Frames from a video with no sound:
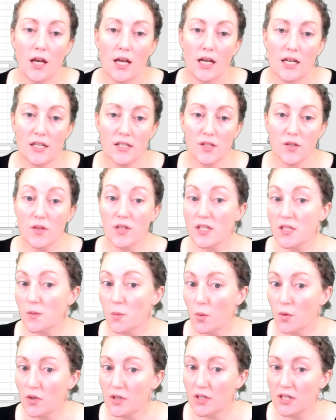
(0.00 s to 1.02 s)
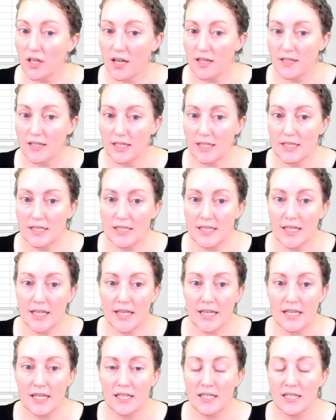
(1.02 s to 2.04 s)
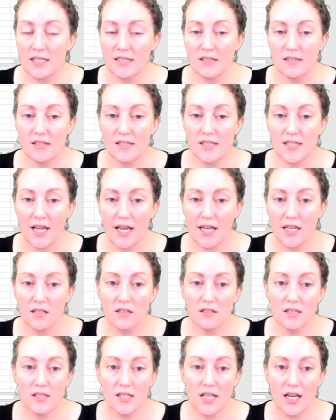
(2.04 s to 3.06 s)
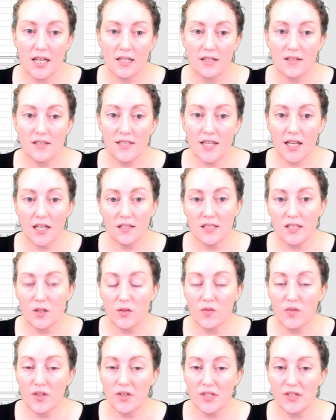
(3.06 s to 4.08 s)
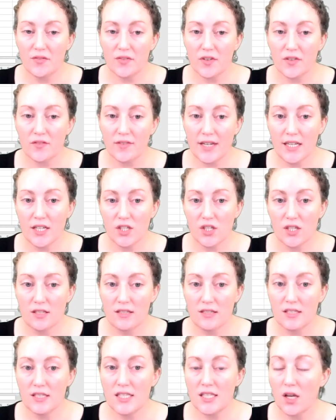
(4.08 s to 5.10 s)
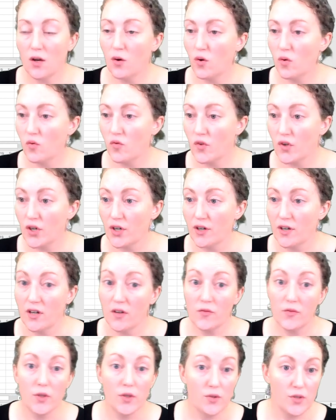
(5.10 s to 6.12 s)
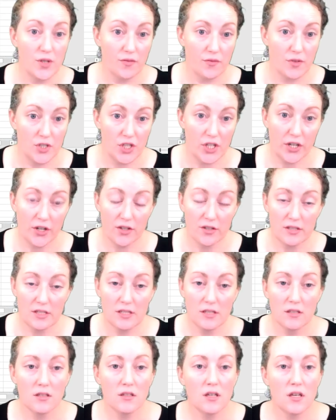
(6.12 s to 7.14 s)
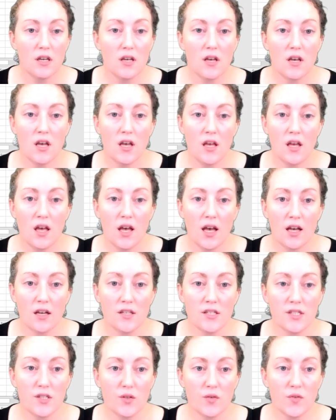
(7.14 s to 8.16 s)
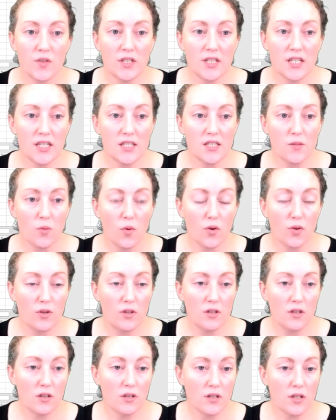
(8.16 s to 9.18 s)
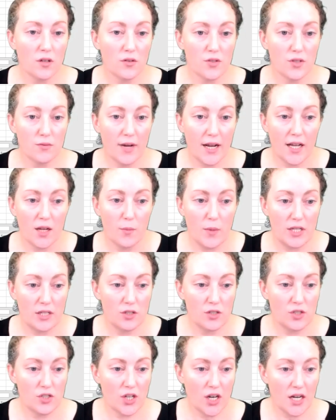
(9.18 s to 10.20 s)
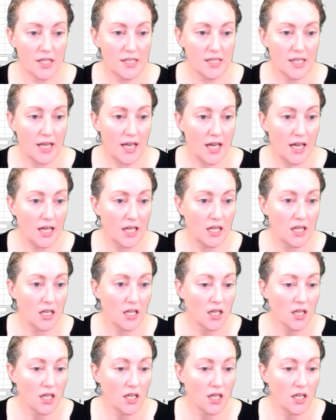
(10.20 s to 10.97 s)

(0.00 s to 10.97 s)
So this one, as you can see, is sales, and it's sales in a few different regions over a few different years. So for this one, I'll go to recommended charts again,